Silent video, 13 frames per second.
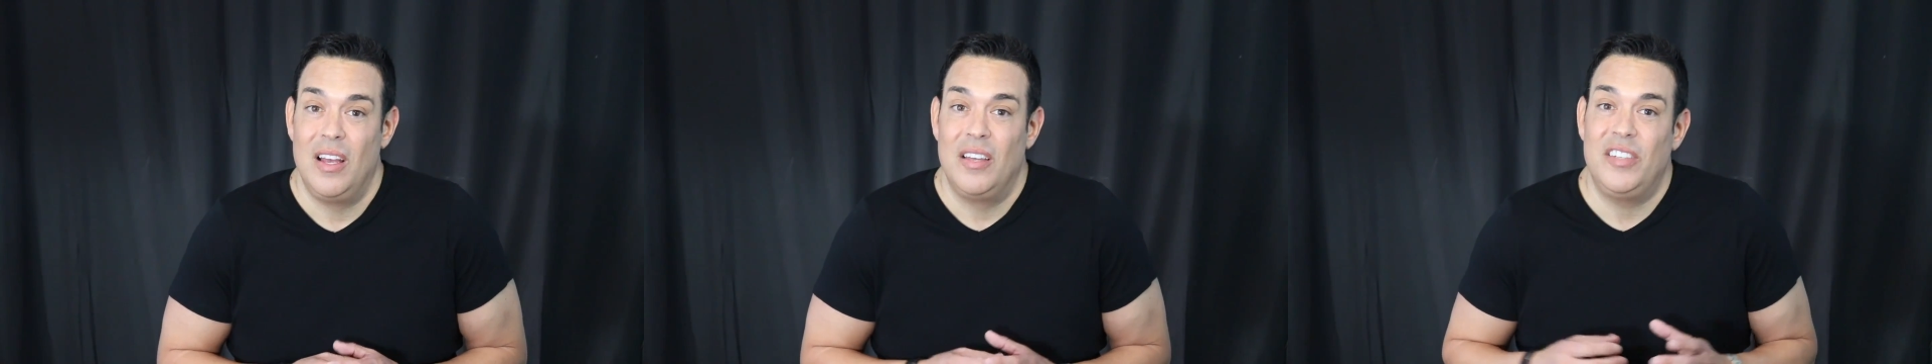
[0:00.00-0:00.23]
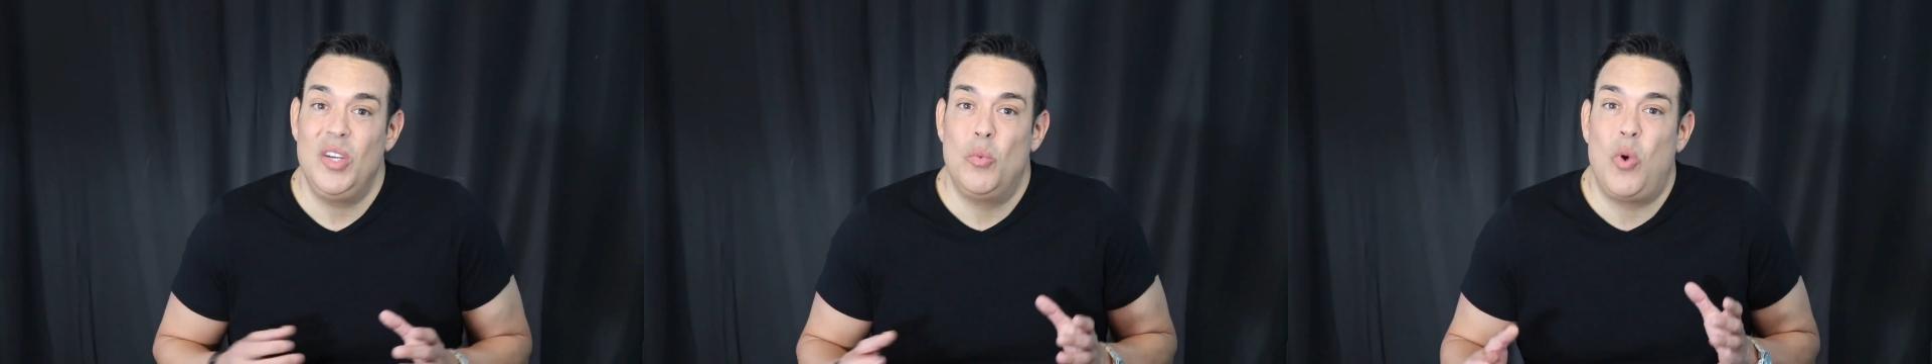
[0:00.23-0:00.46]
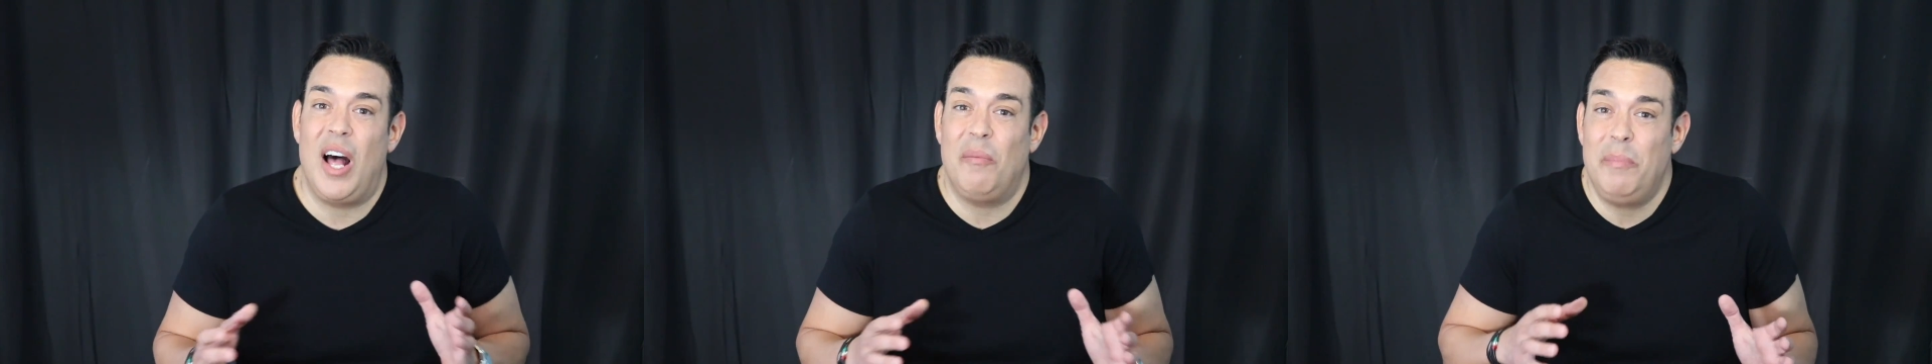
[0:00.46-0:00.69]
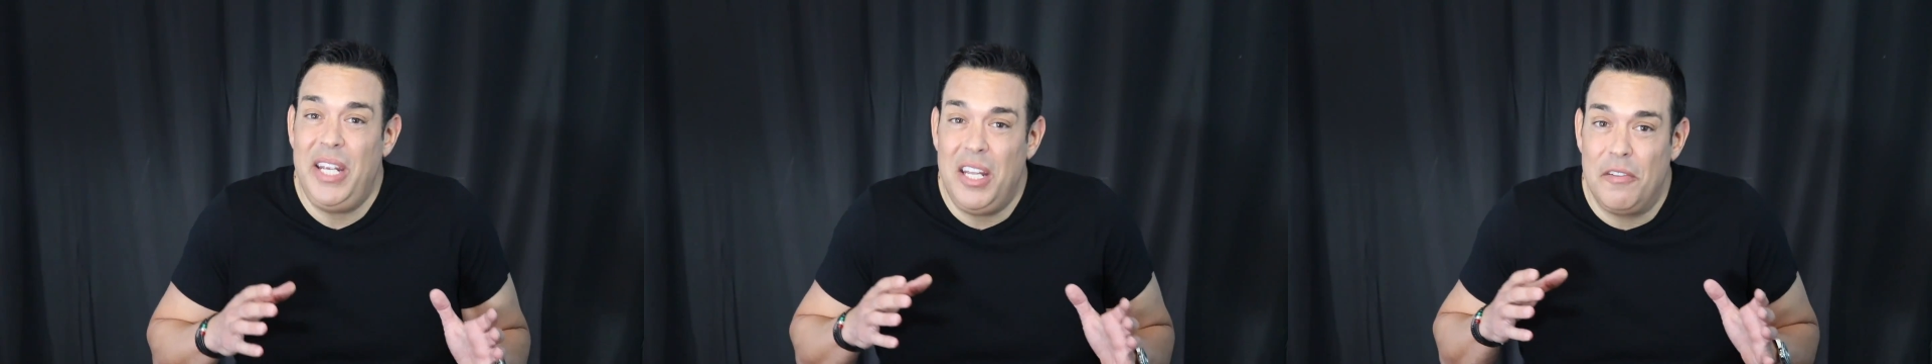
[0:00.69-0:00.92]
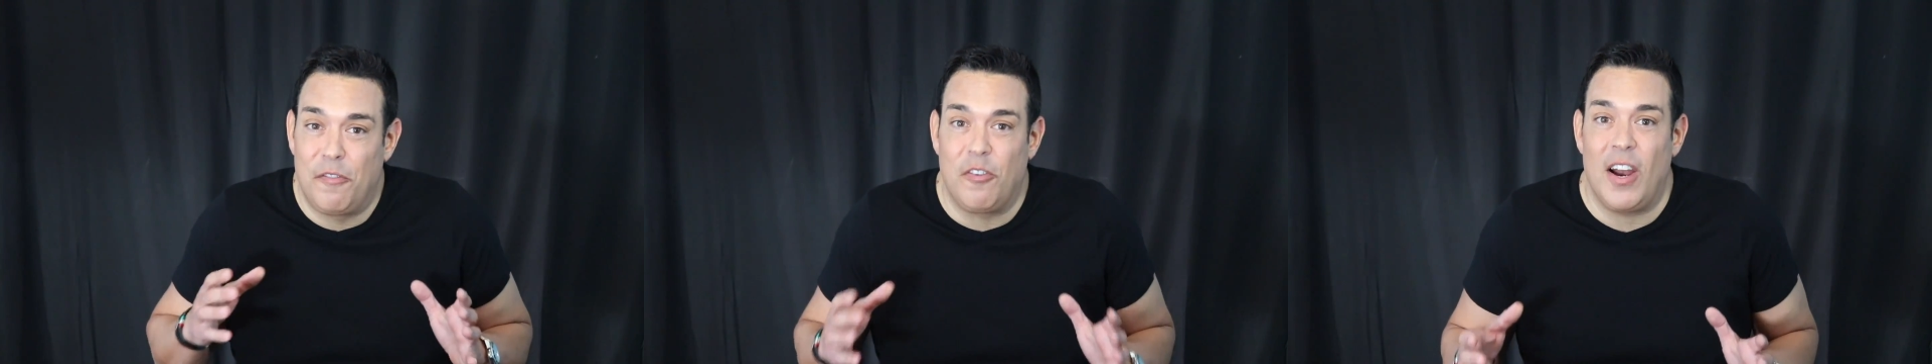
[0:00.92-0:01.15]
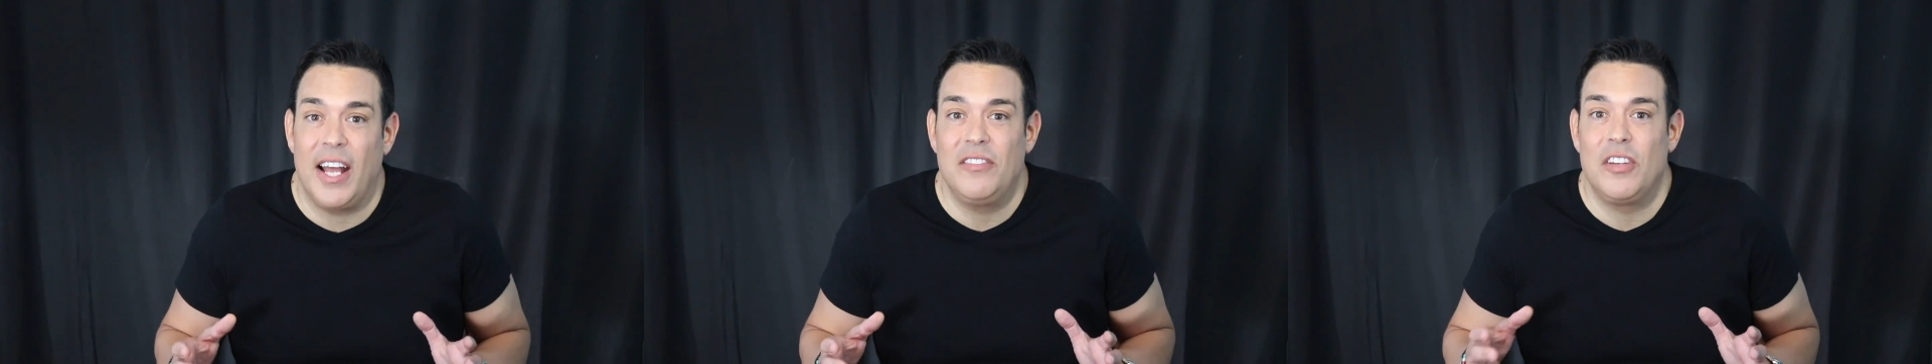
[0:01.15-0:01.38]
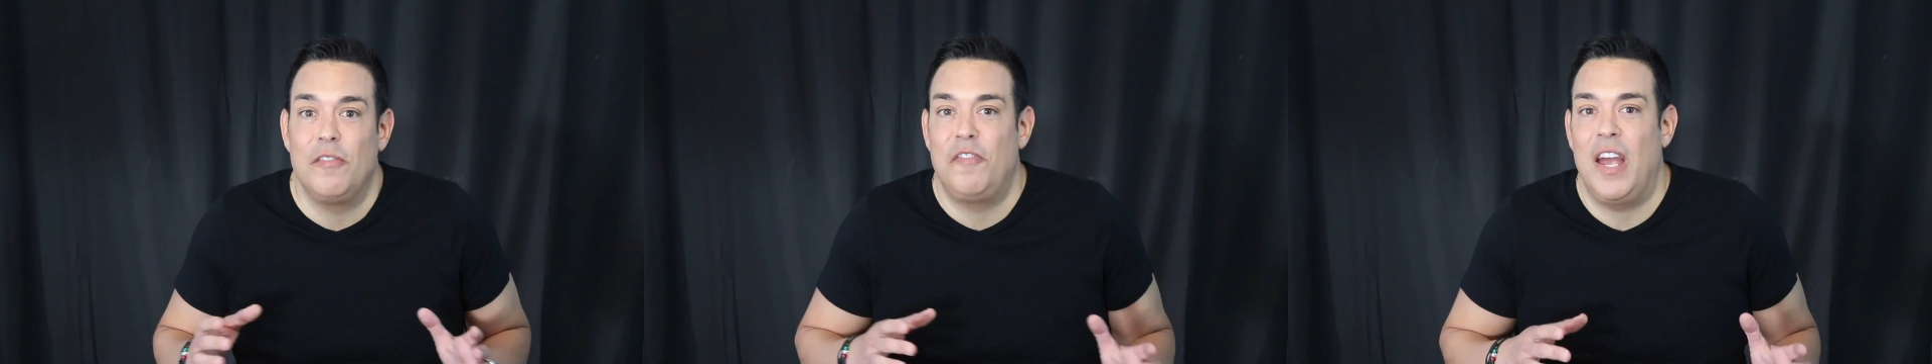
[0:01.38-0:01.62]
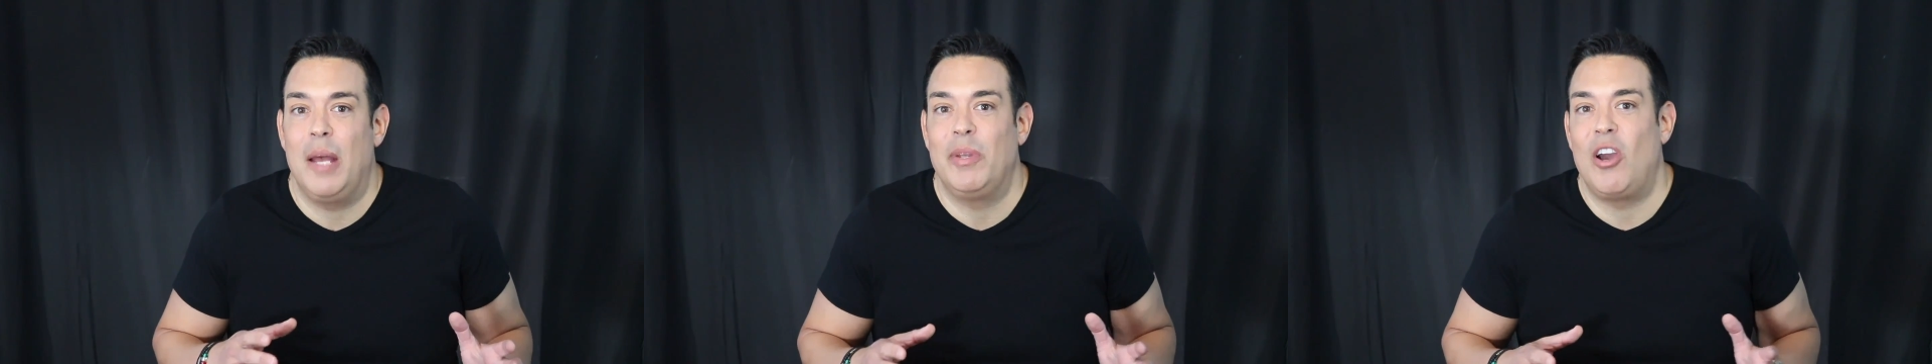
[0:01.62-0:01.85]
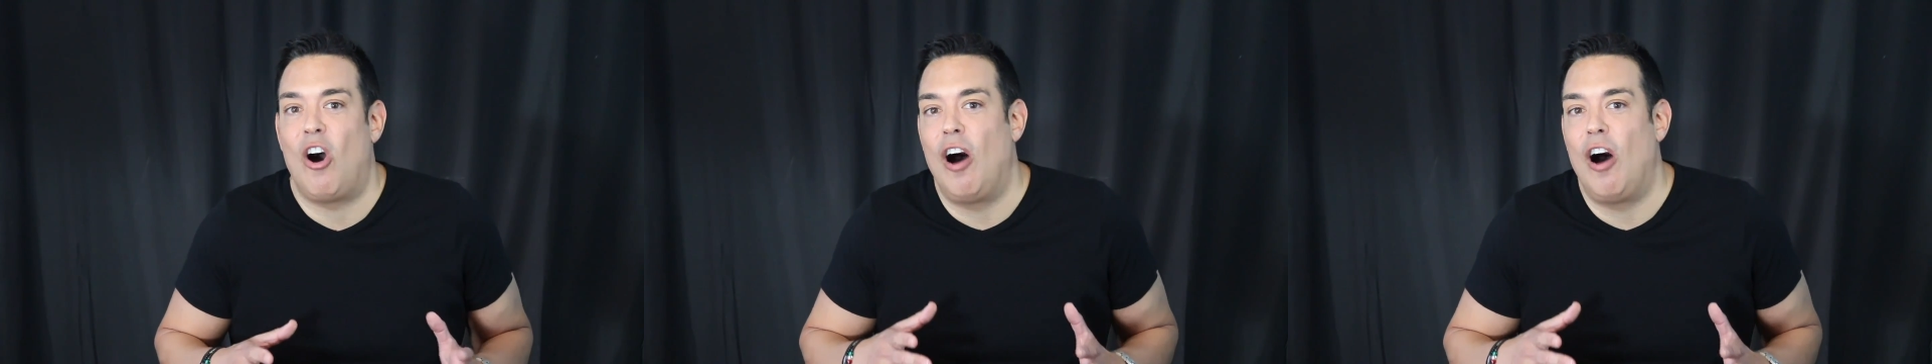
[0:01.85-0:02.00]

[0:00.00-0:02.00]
See, well-meaning friends and family